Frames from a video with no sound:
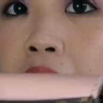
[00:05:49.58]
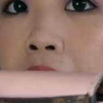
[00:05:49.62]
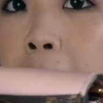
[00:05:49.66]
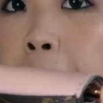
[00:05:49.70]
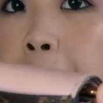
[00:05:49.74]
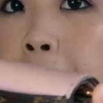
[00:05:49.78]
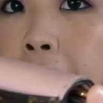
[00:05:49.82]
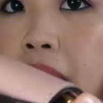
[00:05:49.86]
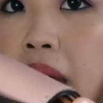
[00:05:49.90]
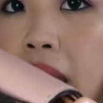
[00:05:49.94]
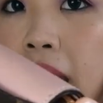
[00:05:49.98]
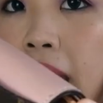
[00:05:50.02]

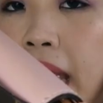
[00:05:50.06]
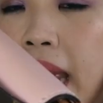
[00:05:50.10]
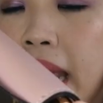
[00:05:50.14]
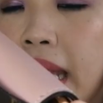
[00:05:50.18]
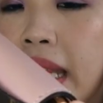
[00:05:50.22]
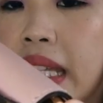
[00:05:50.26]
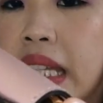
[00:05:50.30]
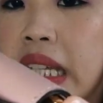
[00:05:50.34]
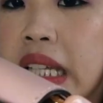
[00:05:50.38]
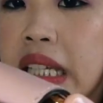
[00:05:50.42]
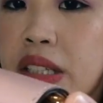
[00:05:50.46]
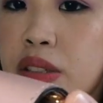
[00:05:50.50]
up
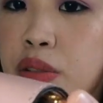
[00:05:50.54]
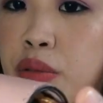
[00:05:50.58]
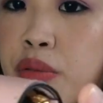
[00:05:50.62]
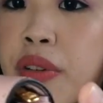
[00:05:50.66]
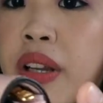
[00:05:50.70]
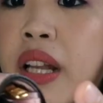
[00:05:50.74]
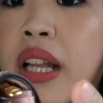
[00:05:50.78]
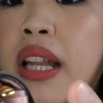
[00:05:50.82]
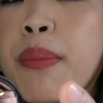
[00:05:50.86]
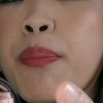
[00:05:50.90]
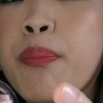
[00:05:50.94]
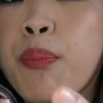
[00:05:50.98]
and it's
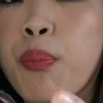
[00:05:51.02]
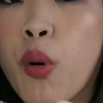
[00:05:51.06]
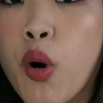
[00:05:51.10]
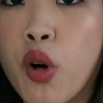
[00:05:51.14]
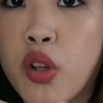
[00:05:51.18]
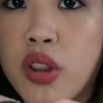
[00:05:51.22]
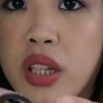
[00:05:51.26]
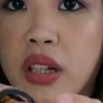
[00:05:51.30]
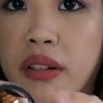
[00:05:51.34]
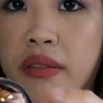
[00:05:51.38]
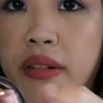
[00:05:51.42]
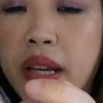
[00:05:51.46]
really
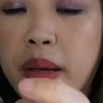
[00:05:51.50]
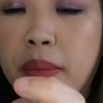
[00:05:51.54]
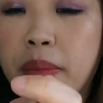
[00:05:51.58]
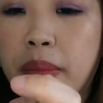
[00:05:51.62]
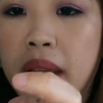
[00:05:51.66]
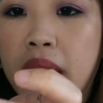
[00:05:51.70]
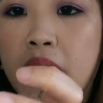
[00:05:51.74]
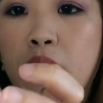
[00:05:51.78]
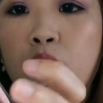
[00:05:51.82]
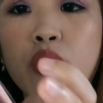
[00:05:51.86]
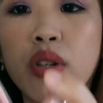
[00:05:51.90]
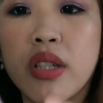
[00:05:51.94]
bothering
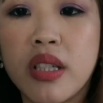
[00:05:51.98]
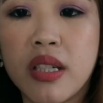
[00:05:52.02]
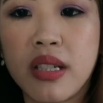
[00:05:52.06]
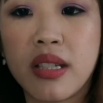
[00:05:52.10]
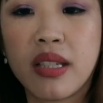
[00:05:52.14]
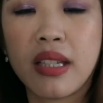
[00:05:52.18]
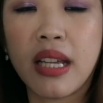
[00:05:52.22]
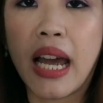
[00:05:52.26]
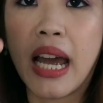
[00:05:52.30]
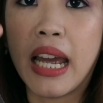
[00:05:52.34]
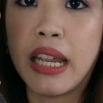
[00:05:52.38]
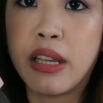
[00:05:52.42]
me which
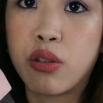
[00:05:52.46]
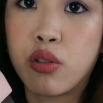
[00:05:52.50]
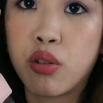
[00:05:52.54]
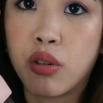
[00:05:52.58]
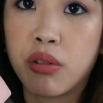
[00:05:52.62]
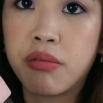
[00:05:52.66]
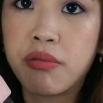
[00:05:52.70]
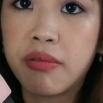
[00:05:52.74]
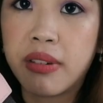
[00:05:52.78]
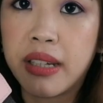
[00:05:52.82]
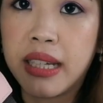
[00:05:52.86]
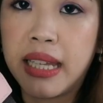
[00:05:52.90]
is I
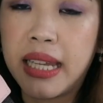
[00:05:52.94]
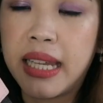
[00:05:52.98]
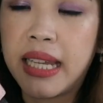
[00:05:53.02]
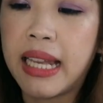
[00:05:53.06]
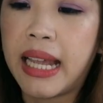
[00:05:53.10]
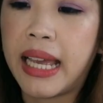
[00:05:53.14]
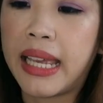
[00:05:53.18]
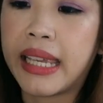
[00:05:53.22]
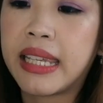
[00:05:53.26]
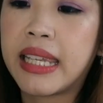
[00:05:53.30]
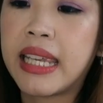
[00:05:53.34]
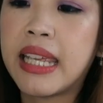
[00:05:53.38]
don't really
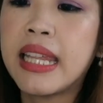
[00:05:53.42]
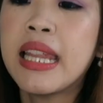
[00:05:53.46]
like